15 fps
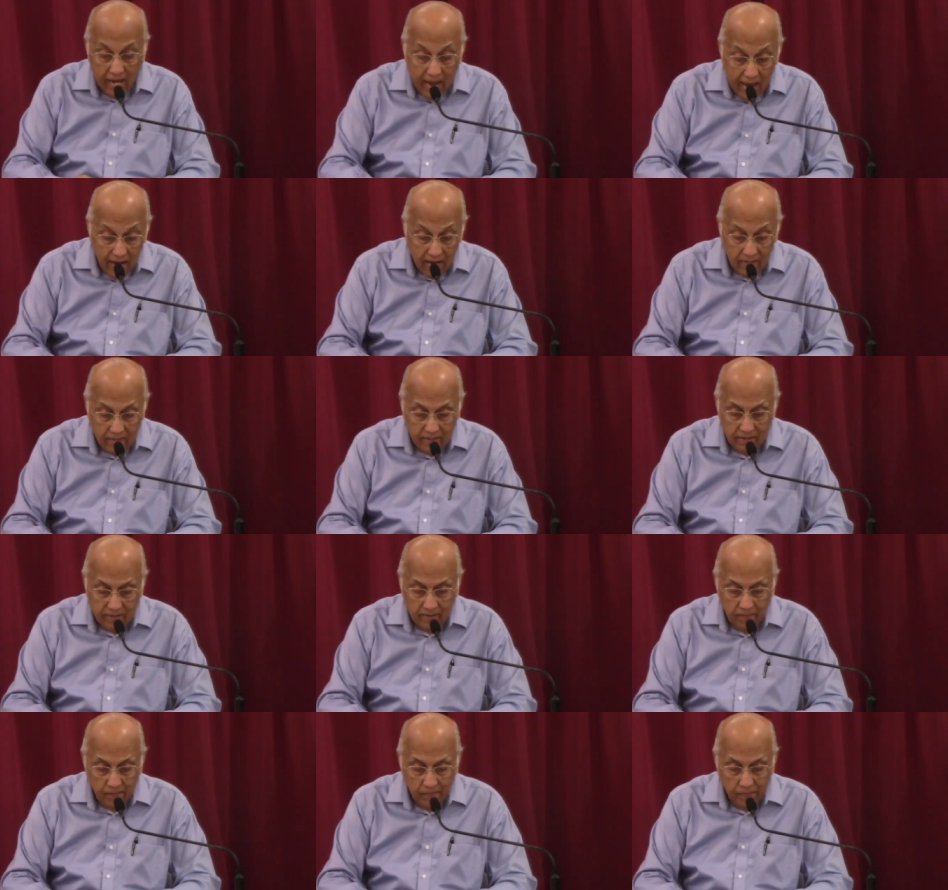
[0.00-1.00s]
And
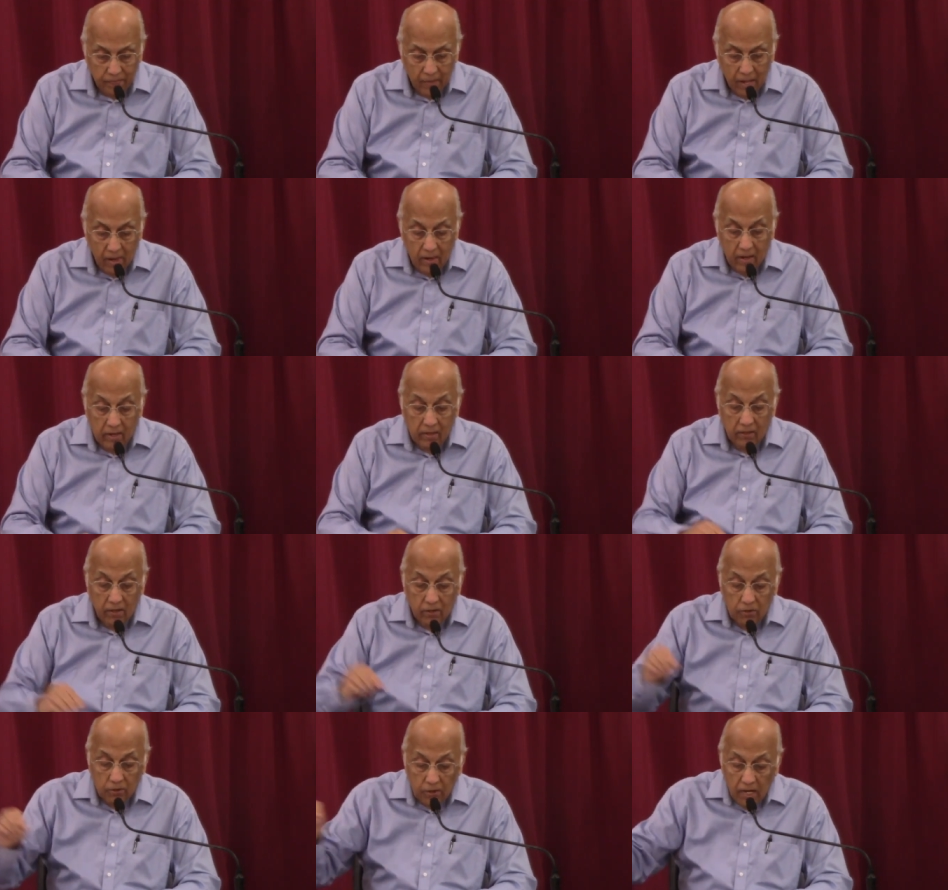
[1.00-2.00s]

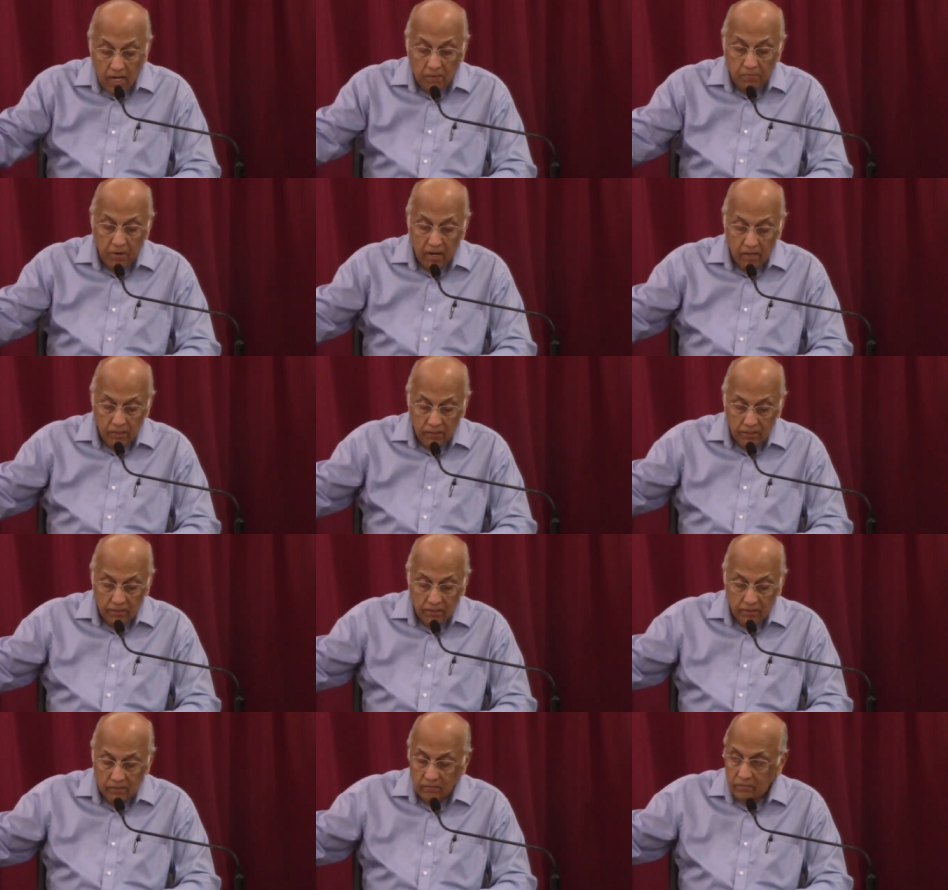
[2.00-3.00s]
the cooking
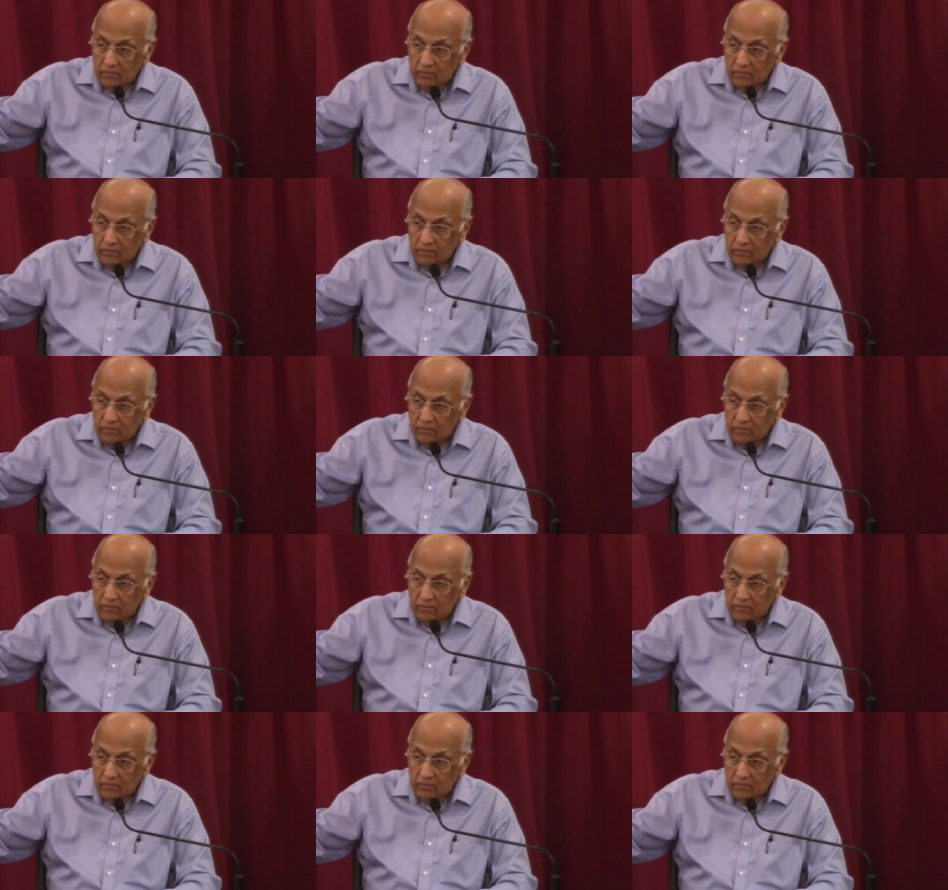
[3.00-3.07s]
pots,